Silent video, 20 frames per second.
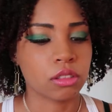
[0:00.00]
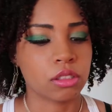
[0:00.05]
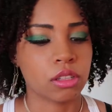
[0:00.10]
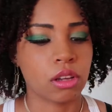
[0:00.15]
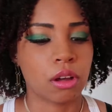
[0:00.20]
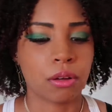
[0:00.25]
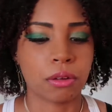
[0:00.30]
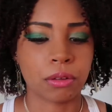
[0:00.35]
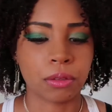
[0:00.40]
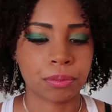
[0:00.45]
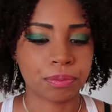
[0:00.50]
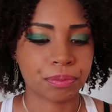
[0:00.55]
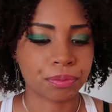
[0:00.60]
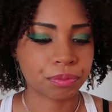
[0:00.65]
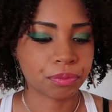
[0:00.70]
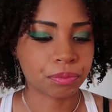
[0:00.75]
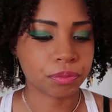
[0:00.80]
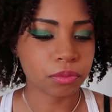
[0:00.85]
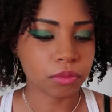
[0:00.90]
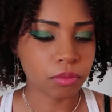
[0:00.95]
So
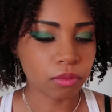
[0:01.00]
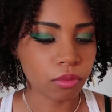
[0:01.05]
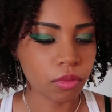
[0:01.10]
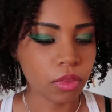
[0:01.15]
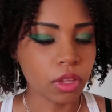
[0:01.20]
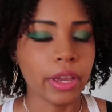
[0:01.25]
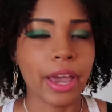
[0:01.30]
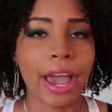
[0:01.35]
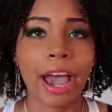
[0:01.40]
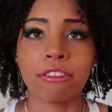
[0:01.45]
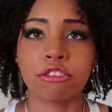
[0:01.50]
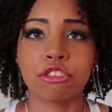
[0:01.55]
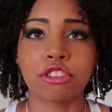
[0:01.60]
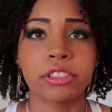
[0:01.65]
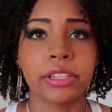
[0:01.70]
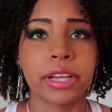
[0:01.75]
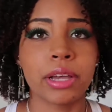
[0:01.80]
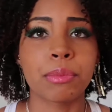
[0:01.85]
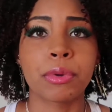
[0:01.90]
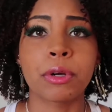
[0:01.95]
after
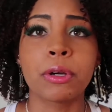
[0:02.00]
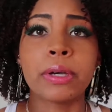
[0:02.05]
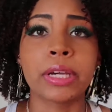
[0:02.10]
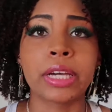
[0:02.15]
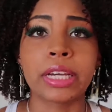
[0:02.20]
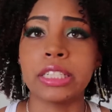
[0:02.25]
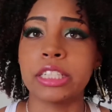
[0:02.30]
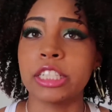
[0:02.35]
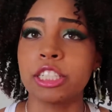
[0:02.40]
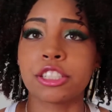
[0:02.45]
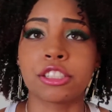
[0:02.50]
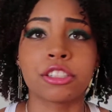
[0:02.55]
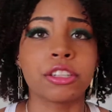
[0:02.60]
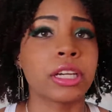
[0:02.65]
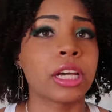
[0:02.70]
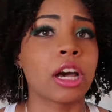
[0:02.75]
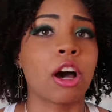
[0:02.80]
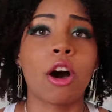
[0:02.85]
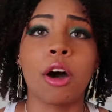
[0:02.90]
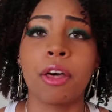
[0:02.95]
shampooing,
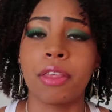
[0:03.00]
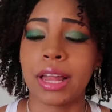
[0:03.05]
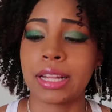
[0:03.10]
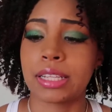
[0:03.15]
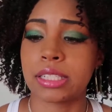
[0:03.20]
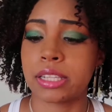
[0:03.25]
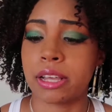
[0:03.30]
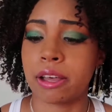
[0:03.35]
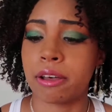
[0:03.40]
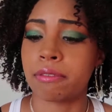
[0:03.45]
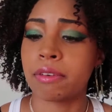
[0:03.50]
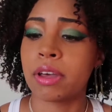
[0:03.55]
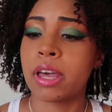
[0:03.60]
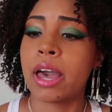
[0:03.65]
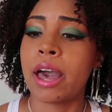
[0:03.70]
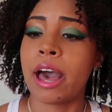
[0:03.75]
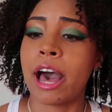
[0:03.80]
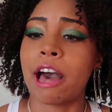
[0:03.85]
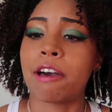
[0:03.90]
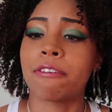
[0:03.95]
conditioning, all that stuff,
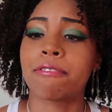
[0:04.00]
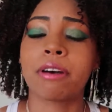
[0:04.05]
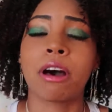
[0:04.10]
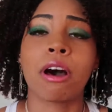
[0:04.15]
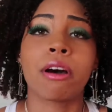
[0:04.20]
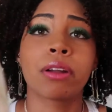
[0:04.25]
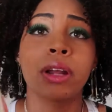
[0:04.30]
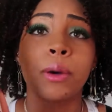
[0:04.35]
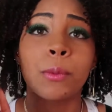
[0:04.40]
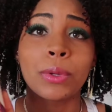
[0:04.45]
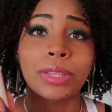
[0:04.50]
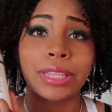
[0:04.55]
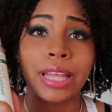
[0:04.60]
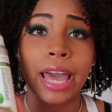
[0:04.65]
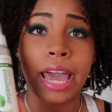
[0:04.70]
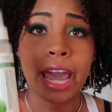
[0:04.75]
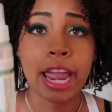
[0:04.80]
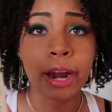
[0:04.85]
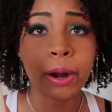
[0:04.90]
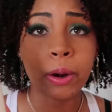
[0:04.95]
I followed up with the
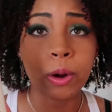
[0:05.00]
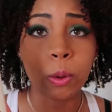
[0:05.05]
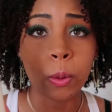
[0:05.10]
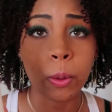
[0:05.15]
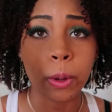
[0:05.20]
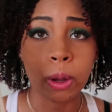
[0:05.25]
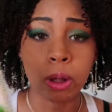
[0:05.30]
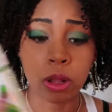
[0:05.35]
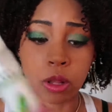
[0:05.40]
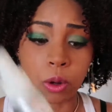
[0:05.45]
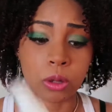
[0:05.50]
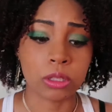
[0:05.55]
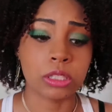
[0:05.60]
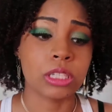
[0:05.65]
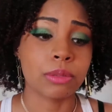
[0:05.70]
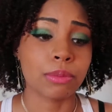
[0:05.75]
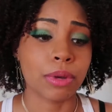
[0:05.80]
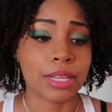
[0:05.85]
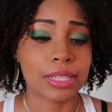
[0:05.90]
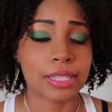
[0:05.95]
hair oil
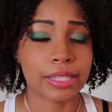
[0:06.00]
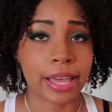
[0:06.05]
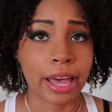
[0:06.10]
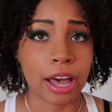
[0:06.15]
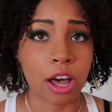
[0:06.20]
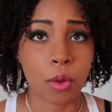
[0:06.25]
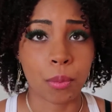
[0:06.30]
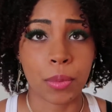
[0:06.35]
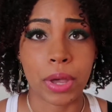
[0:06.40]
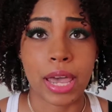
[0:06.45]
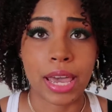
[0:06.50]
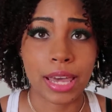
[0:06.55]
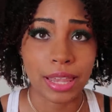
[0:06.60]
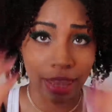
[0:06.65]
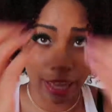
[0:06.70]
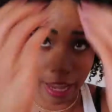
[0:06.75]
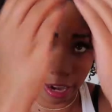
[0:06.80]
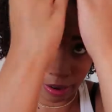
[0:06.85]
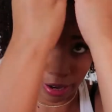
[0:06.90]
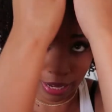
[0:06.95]
onto my scalp,
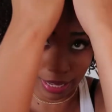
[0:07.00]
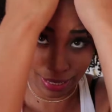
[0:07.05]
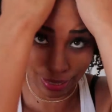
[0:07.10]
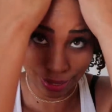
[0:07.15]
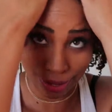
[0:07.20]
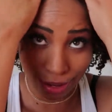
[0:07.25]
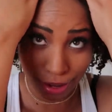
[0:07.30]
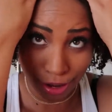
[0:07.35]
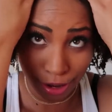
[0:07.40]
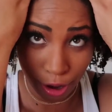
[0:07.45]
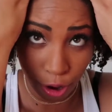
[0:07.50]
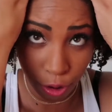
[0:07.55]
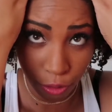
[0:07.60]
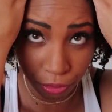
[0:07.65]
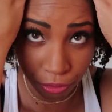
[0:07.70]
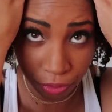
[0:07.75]
and there is no